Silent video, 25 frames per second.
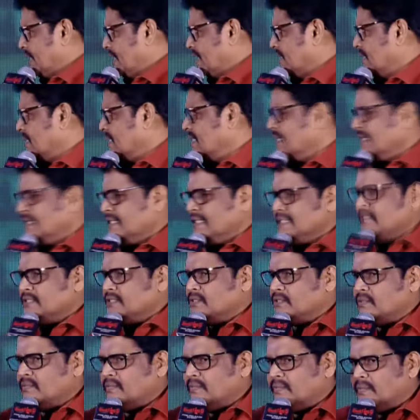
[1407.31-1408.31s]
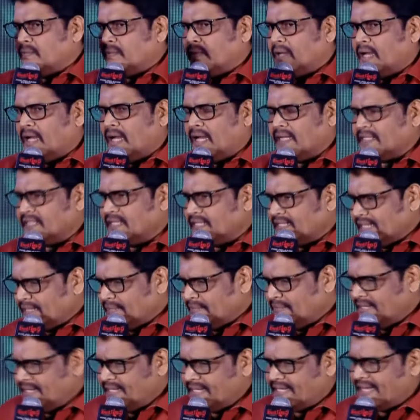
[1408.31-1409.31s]
Okay. So at that time
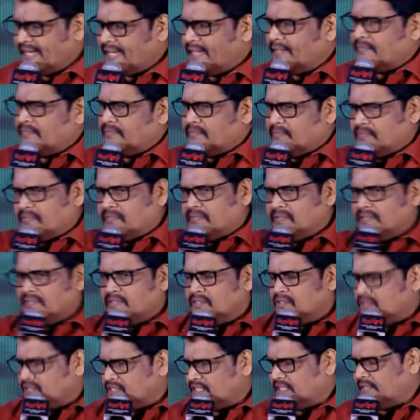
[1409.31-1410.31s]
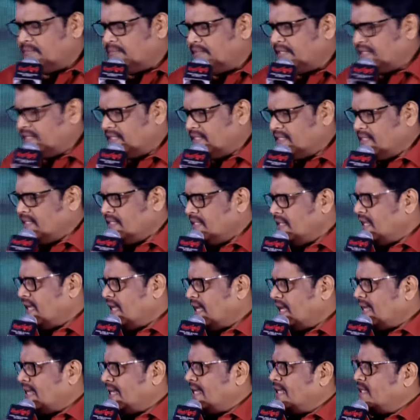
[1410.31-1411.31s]
he came to see me
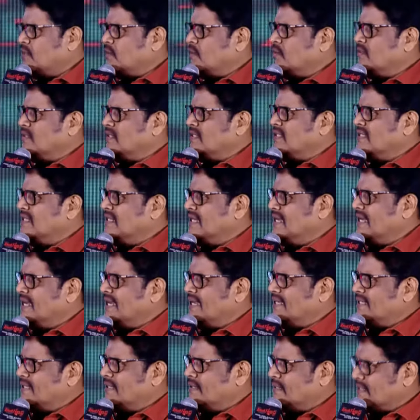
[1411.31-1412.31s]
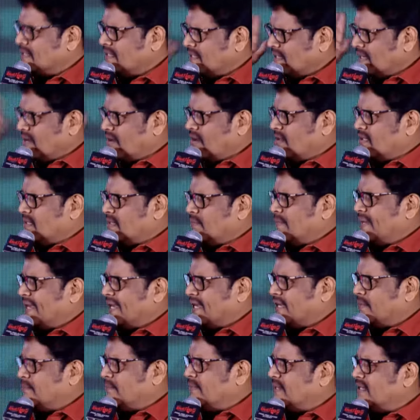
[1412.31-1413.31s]
and I told, hey, call the
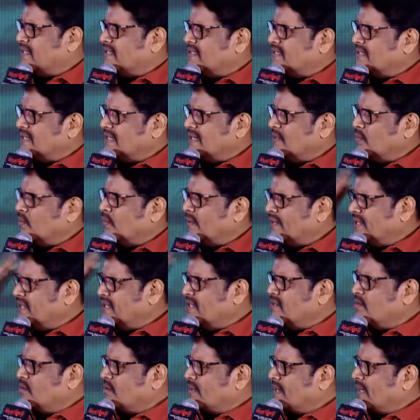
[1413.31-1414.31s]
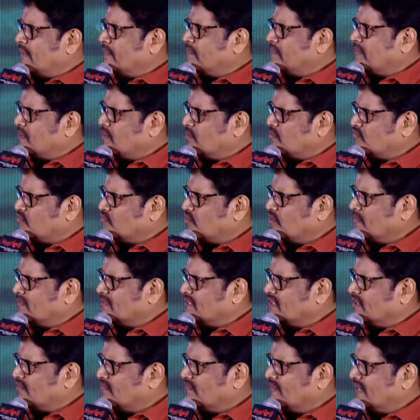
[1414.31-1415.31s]
makeup man. Yeah, why you kept so much
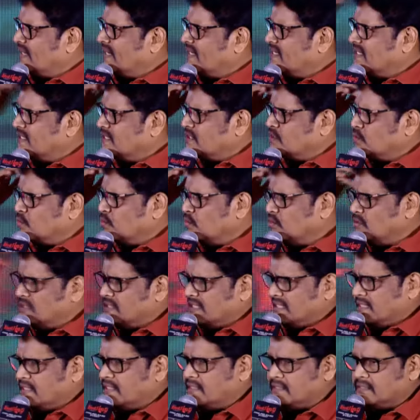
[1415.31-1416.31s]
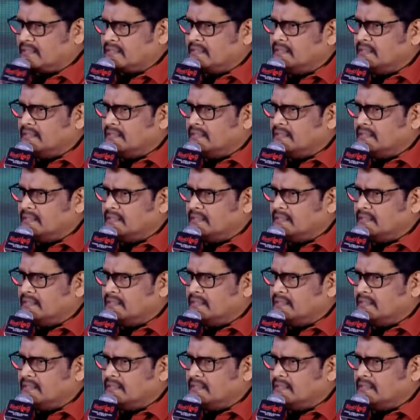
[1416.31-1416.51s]
of blood? It's oozing.